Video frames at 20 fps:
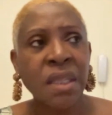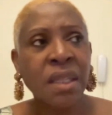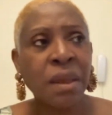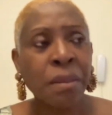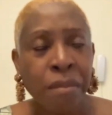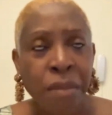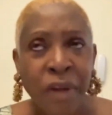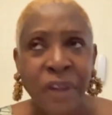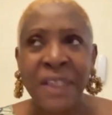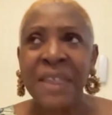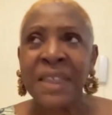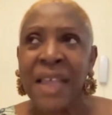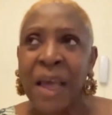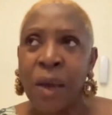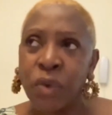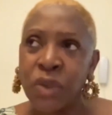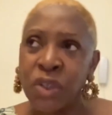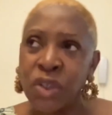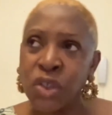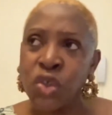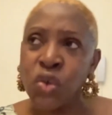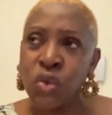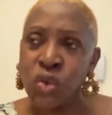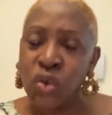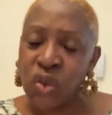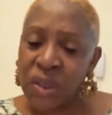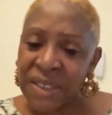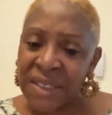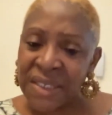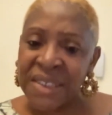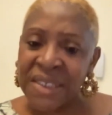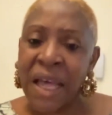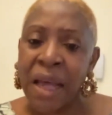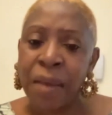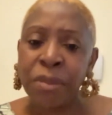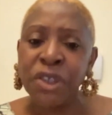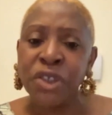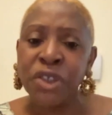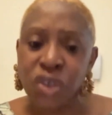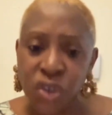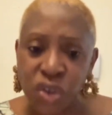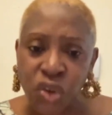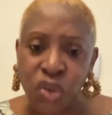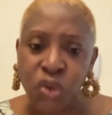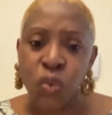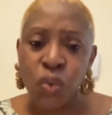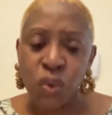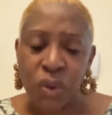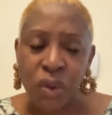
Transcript: the money that was used to establish the school,